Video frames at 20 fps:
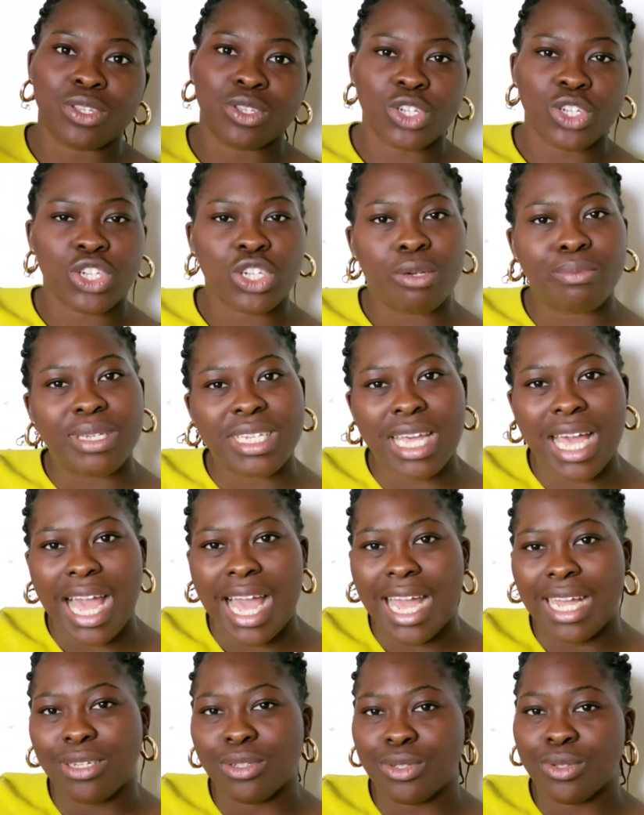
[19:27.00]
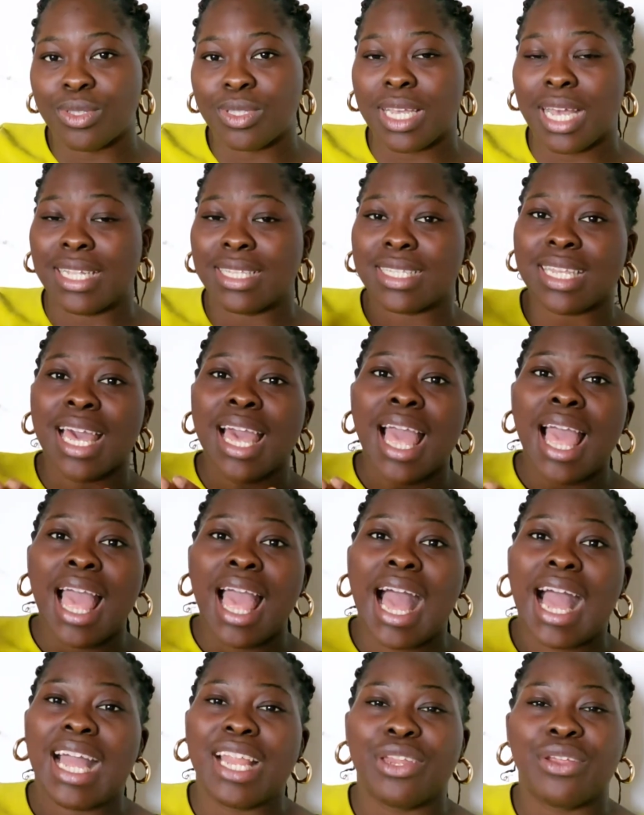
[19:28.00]
social media handles at
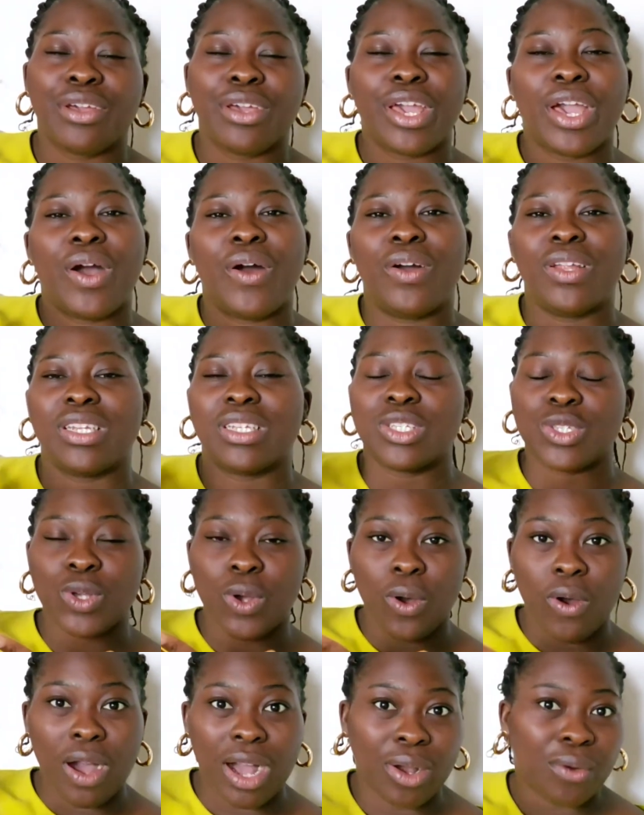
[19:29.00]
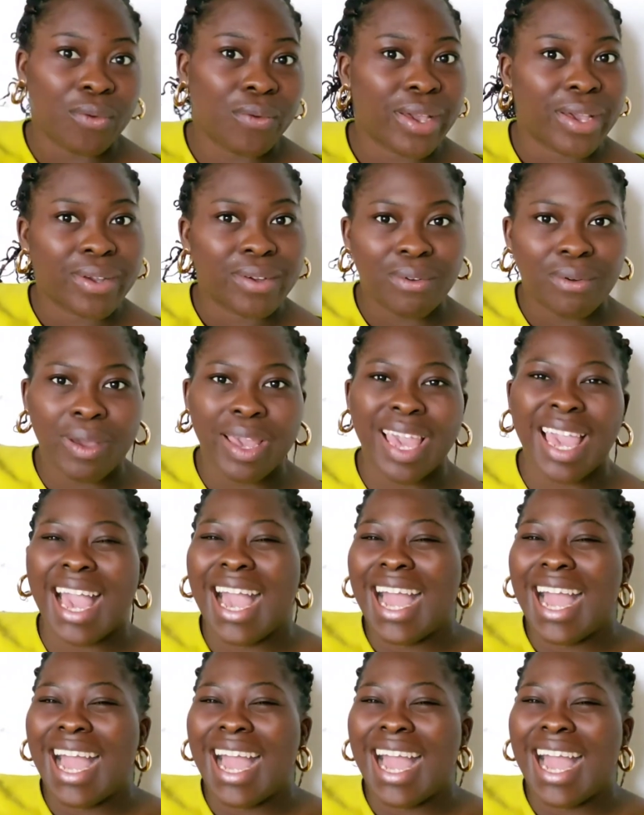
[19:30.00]
@adioye_agoegoe.